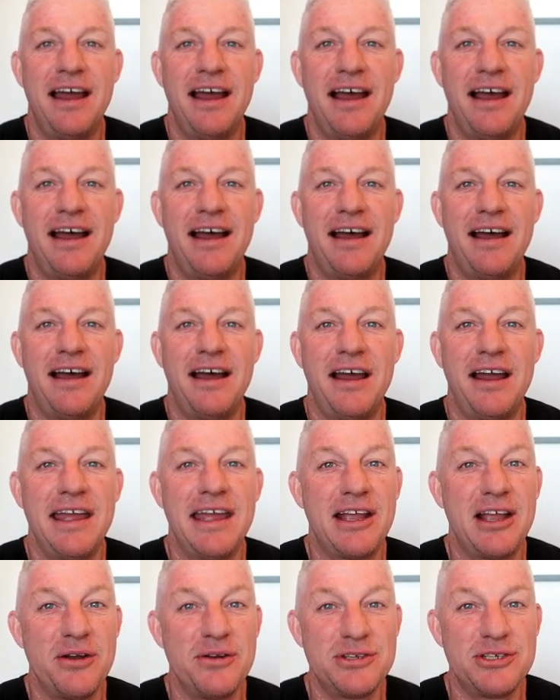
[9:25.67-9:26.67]
Uh,
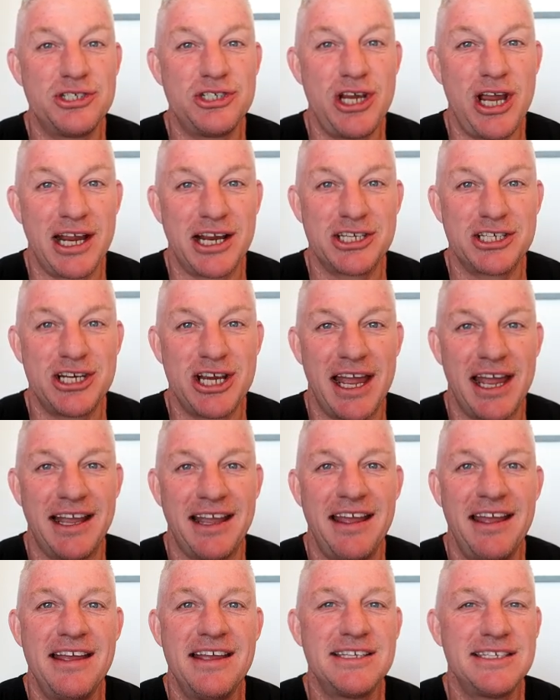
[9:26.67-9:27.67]
it goes check,
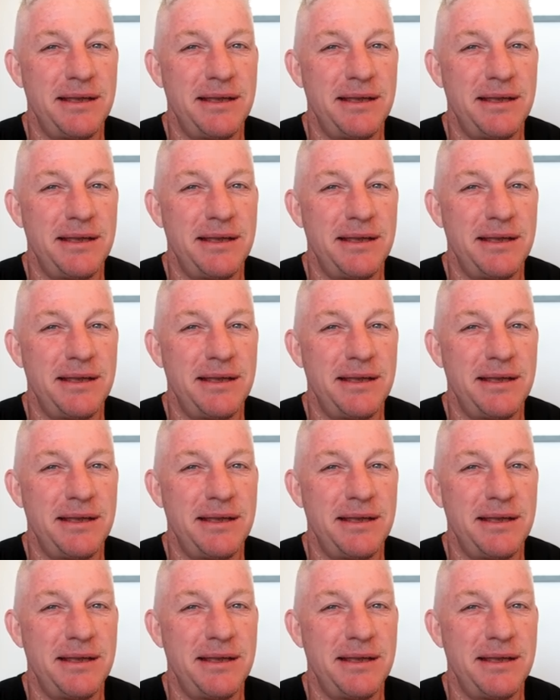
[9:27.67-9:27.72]
check.